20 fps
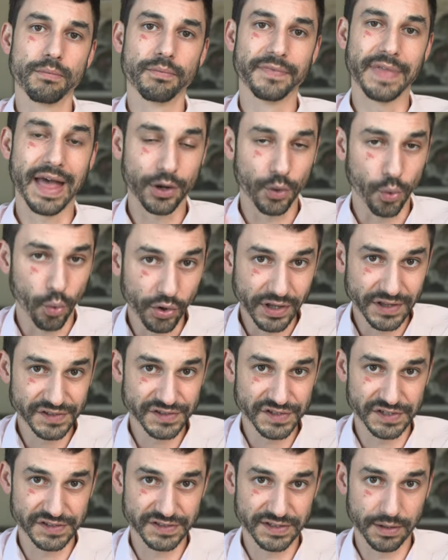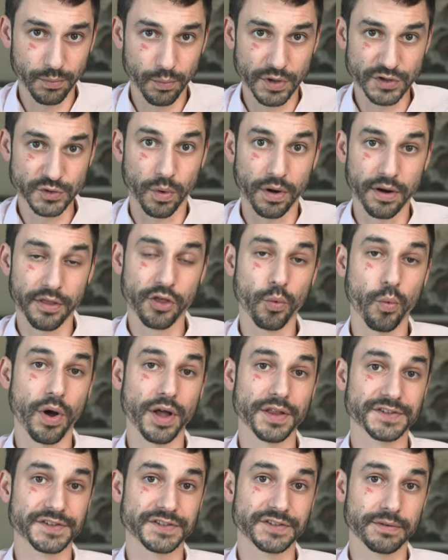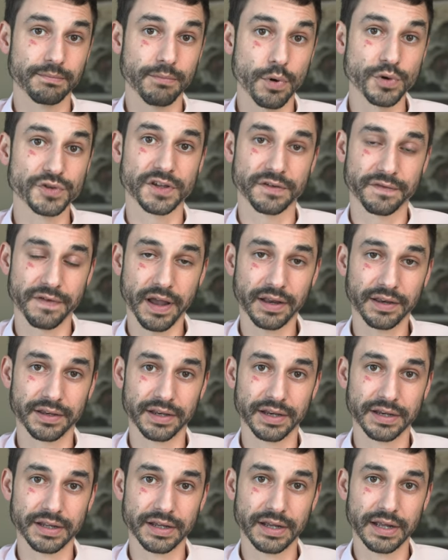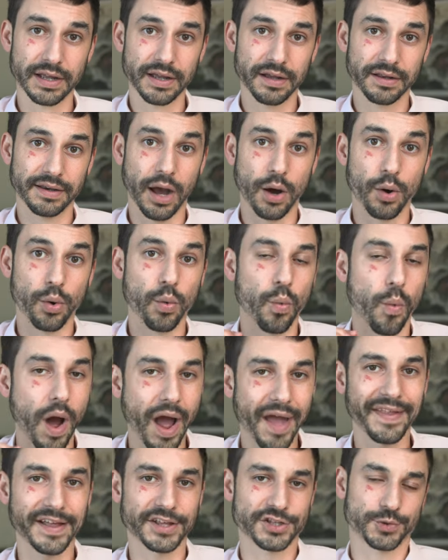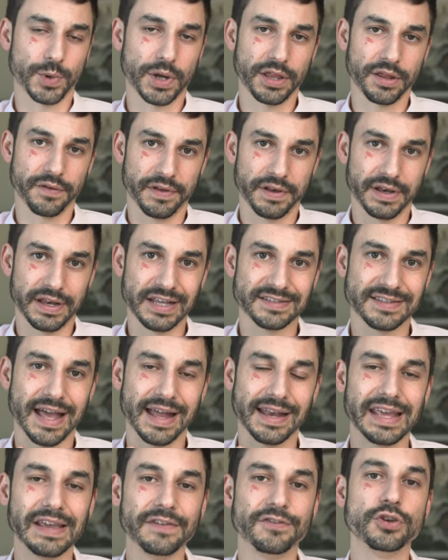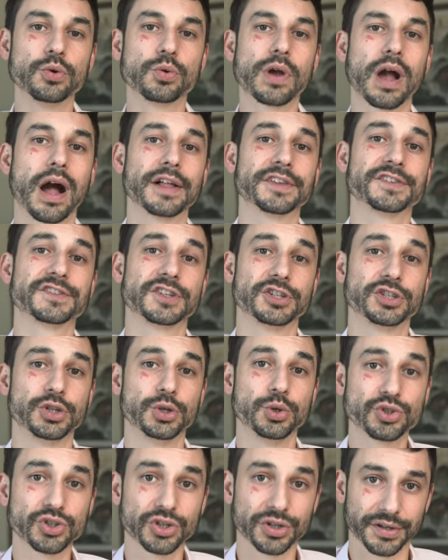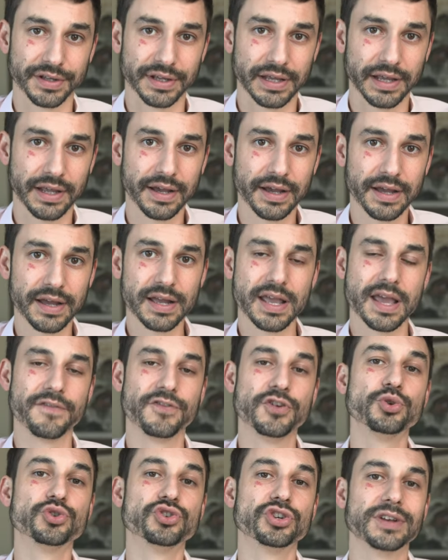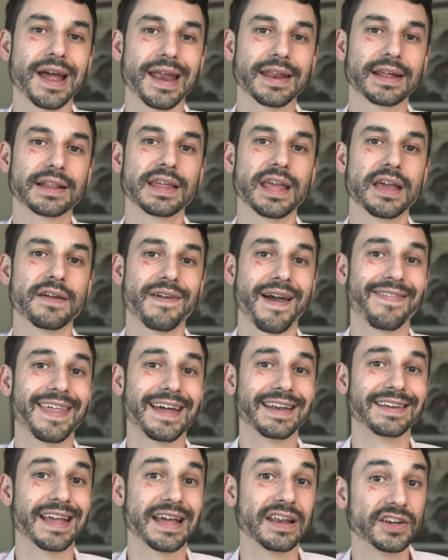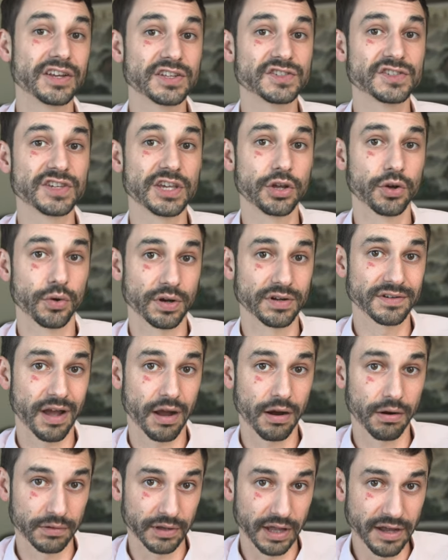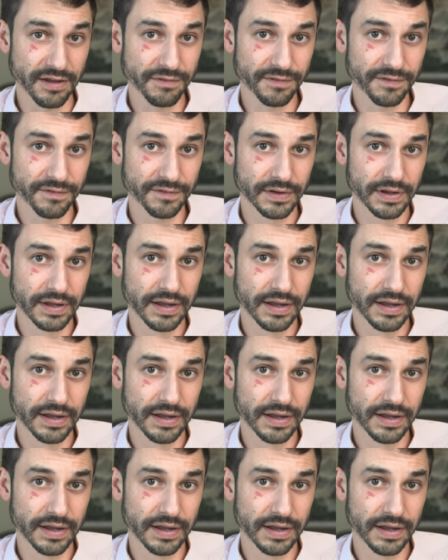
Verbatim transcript: that organ system was one of the ones most affected. Now, why that's relevant is that if you constitutionally, if you genetically have had that tendency your entire life,